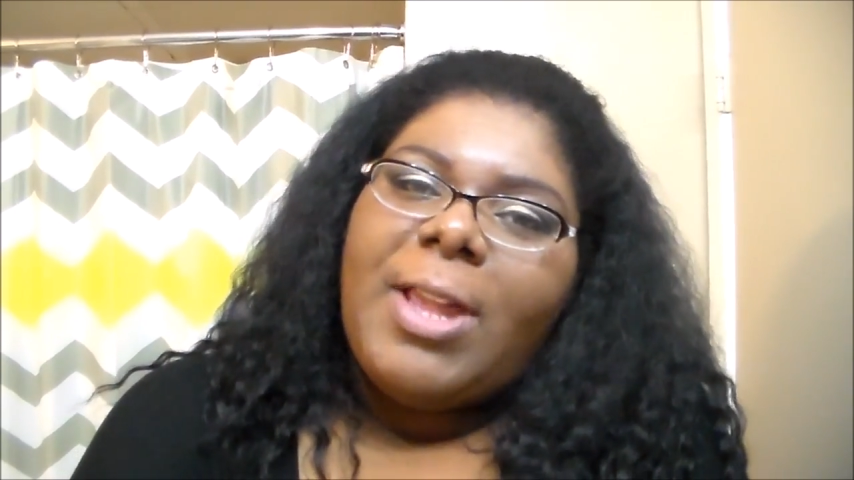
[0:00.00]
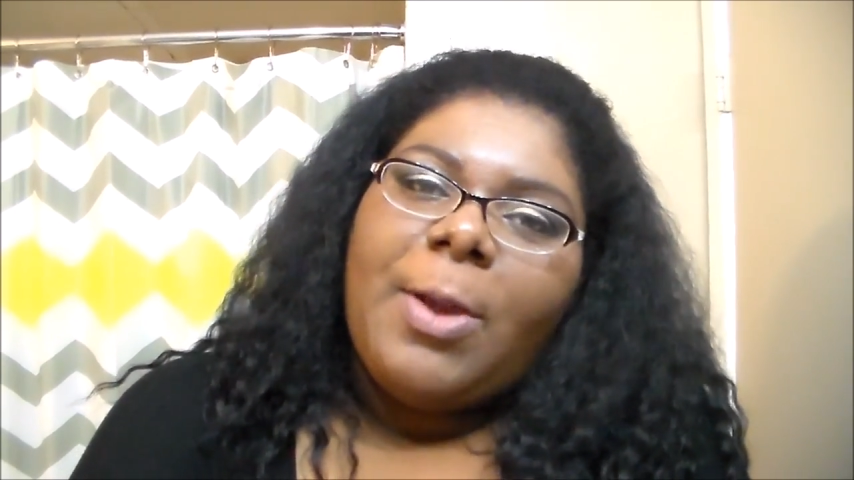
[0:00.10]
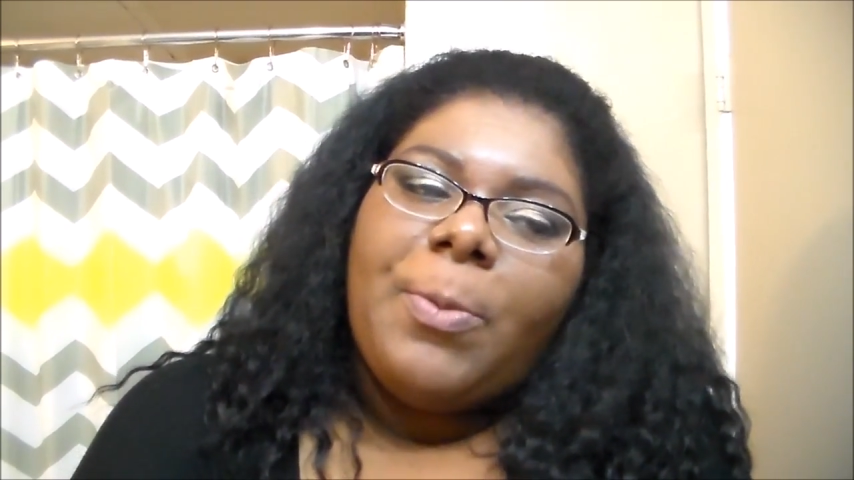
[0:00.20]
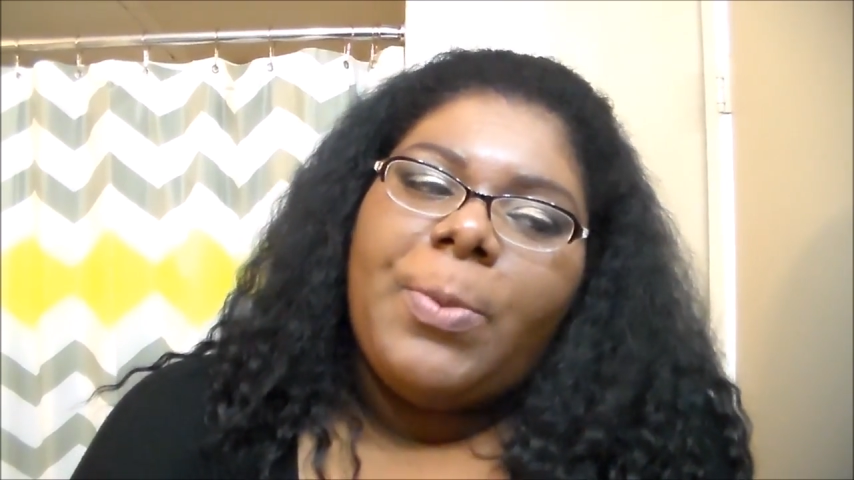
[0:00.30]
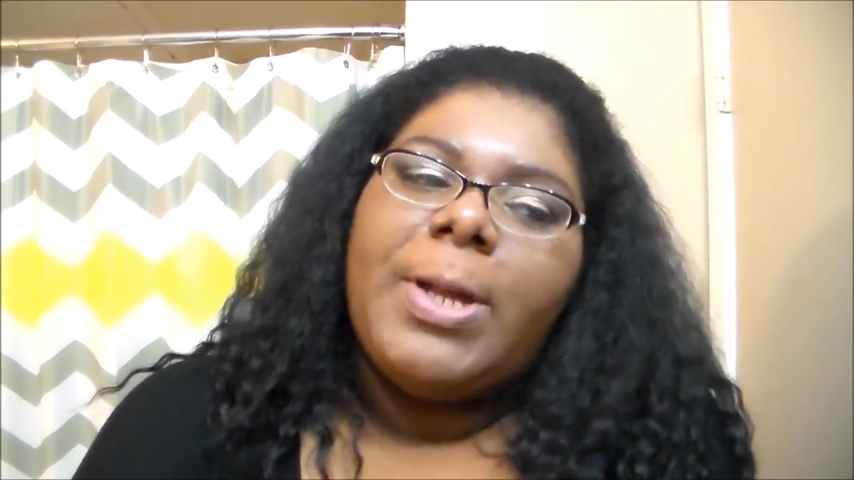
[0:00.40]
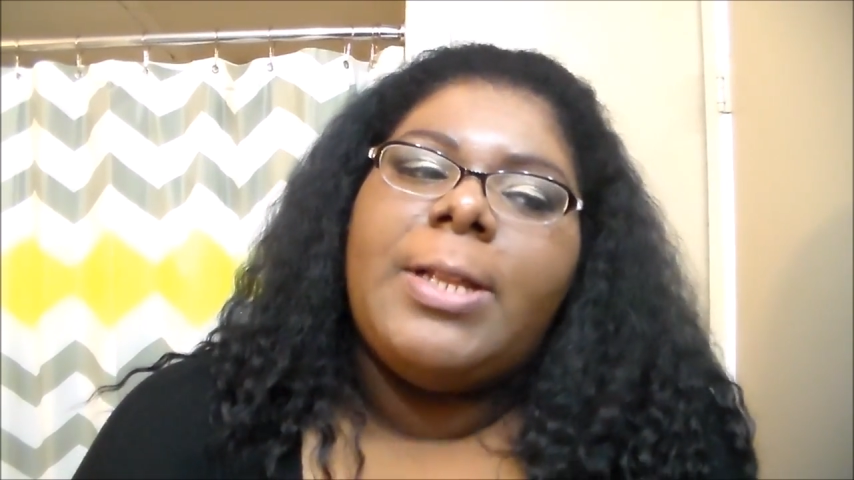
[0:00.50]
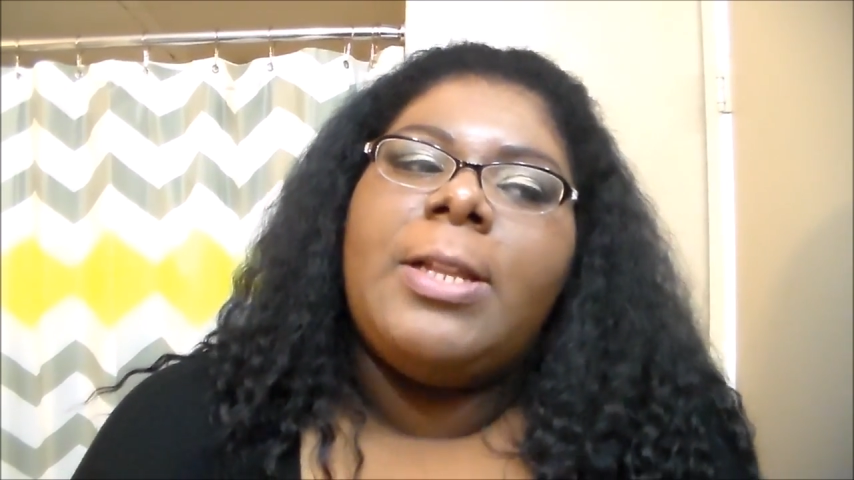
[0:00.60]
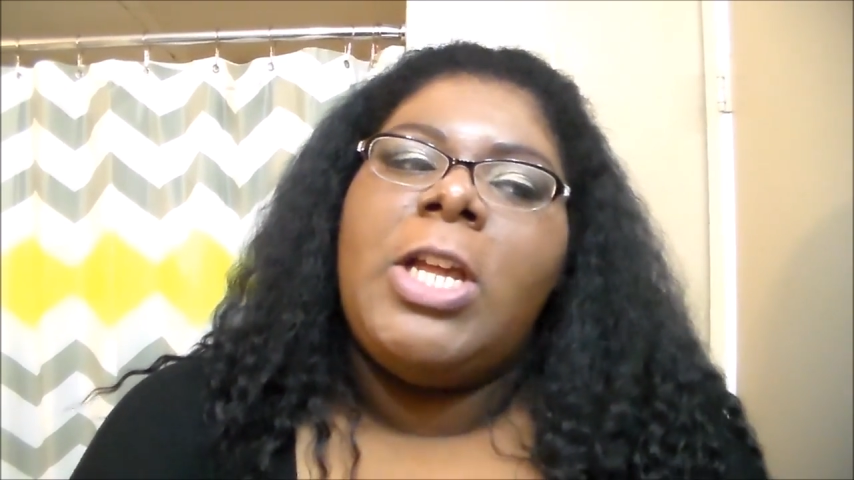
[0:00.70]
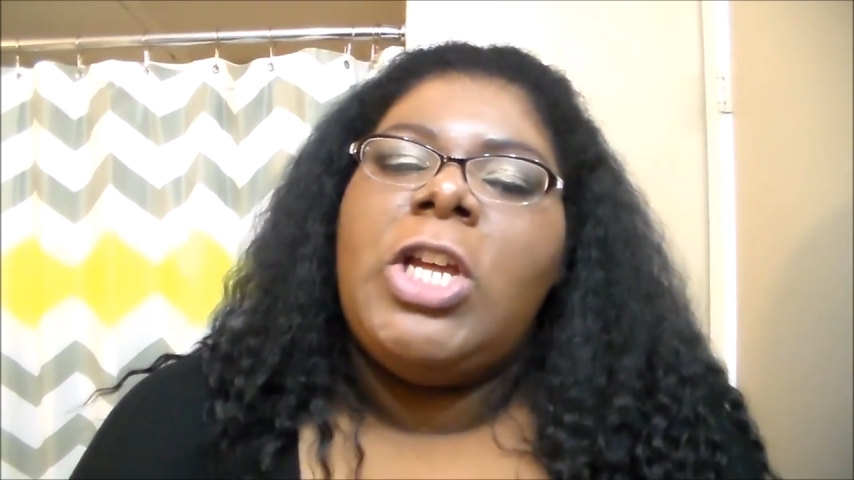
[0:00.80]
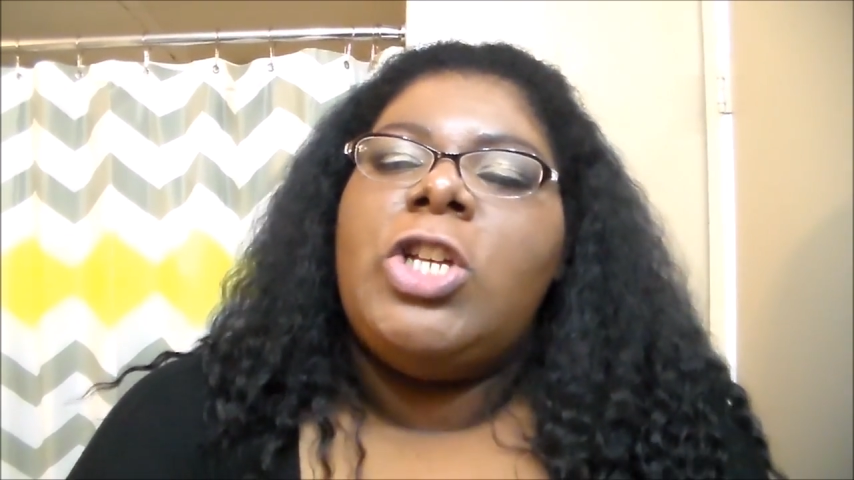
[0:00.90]
Like,
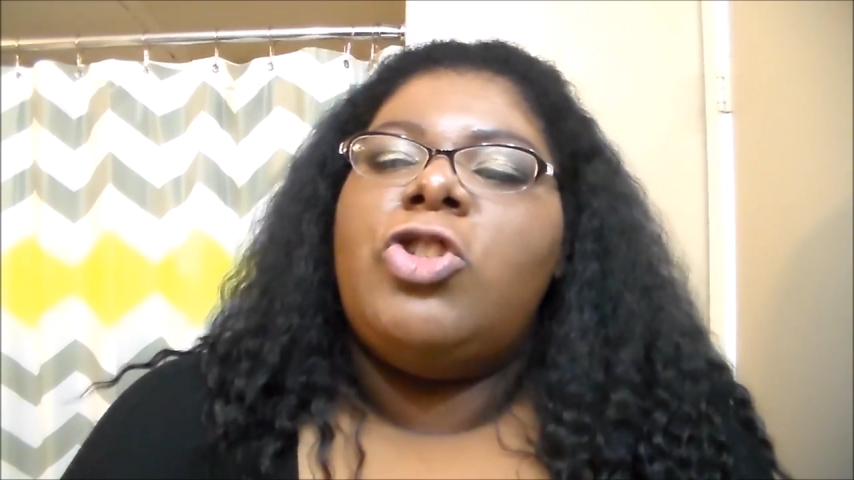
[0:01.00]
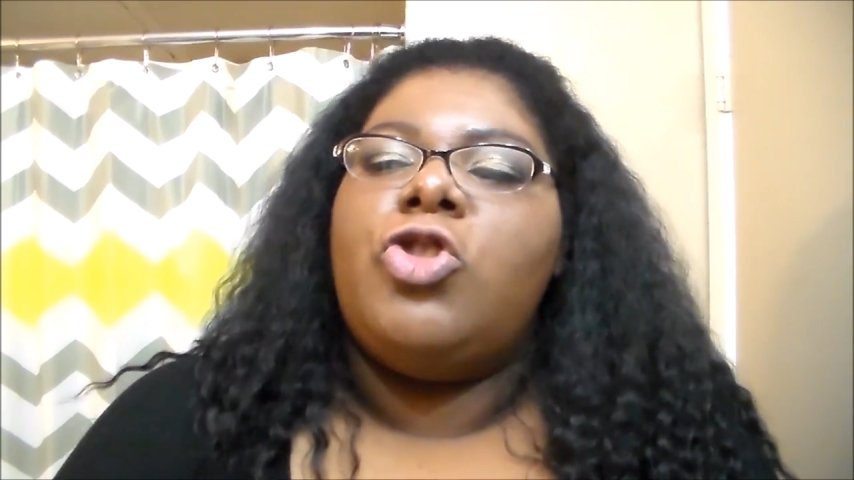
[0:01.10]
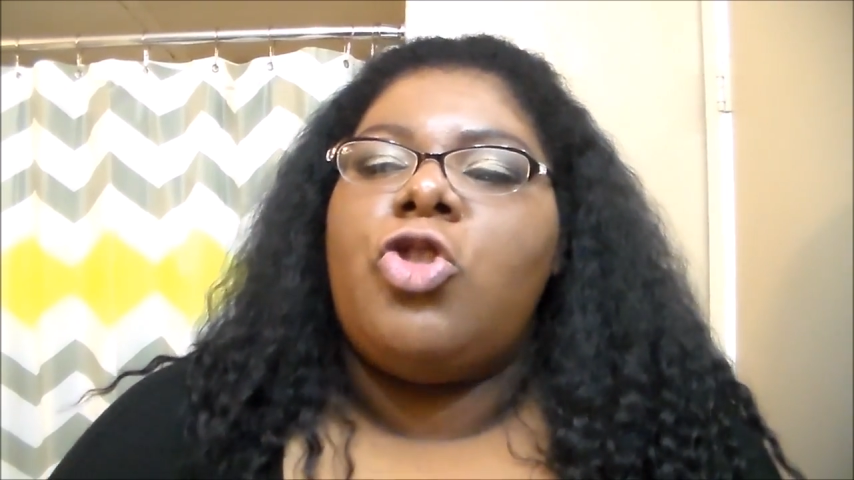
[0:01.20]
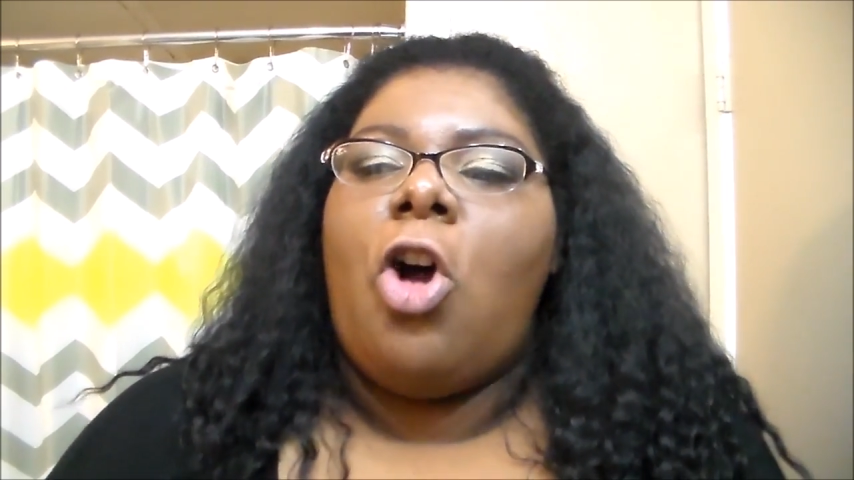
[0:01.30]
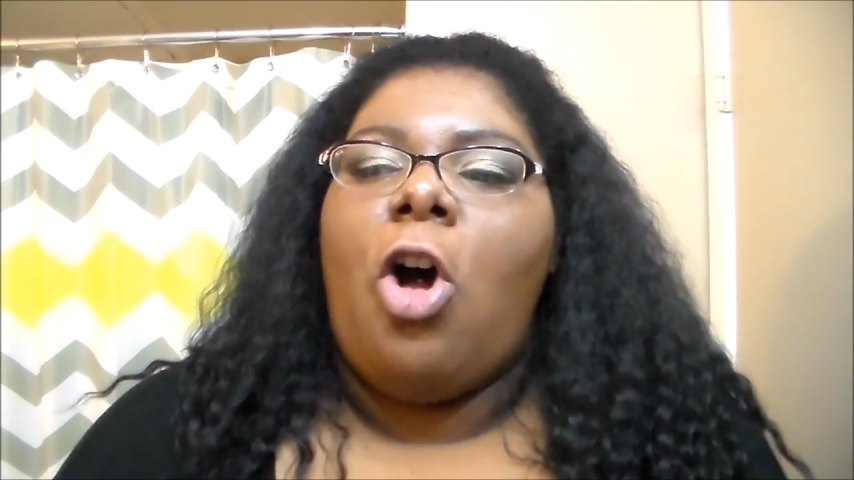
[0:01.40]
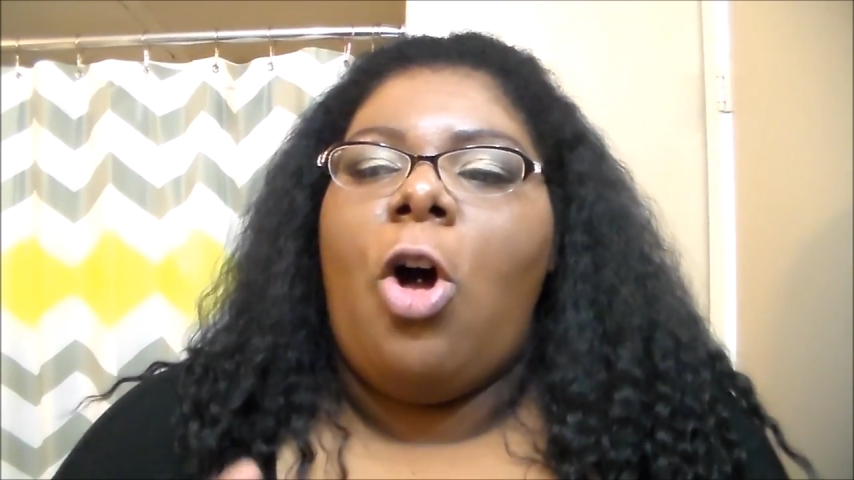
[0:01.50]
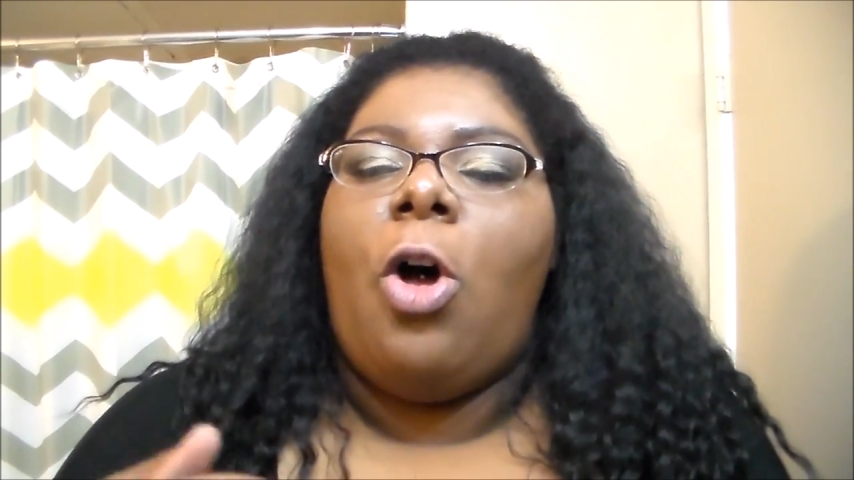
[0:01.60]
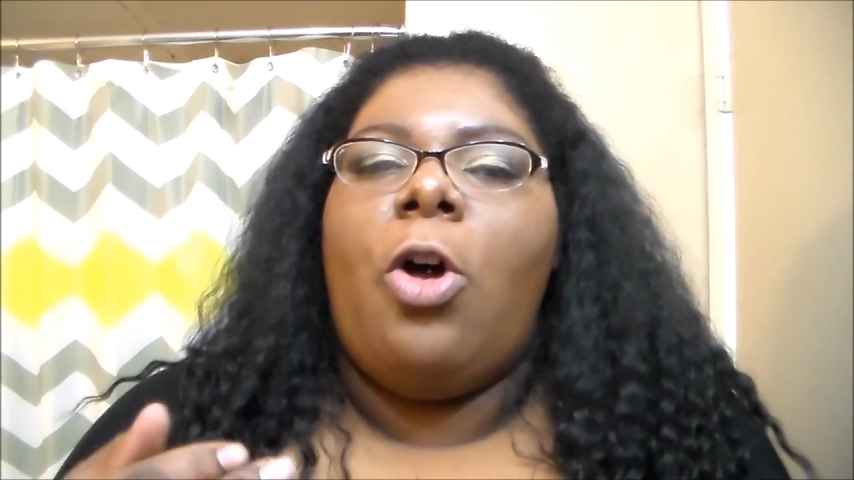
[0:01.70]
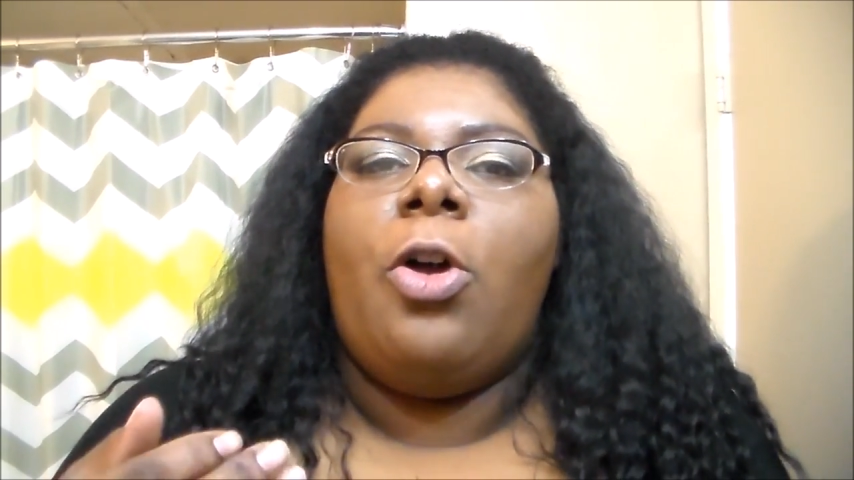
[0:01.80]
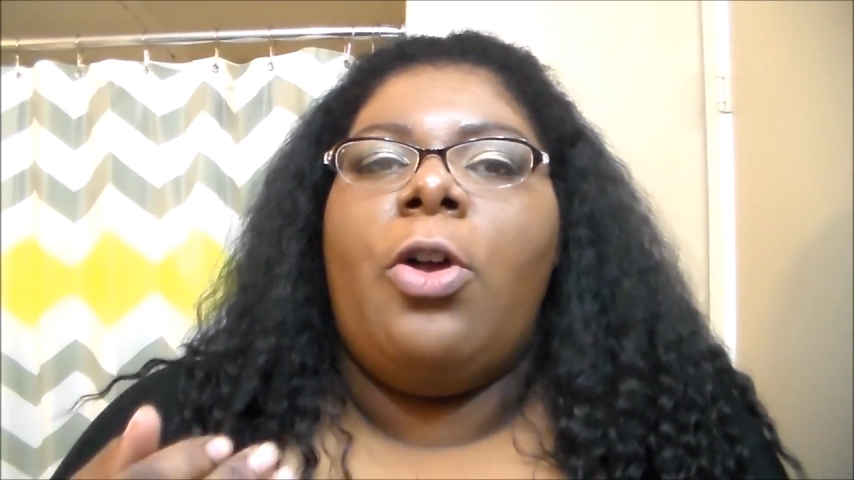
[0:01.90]
what
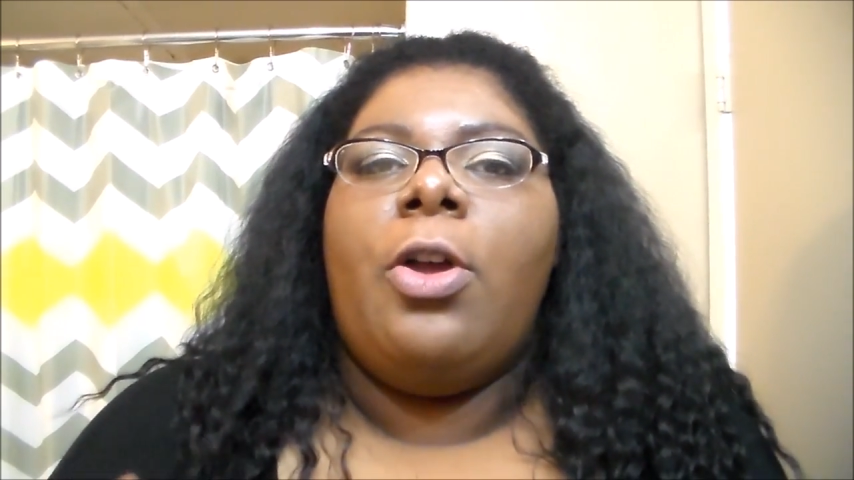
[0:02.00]
draw,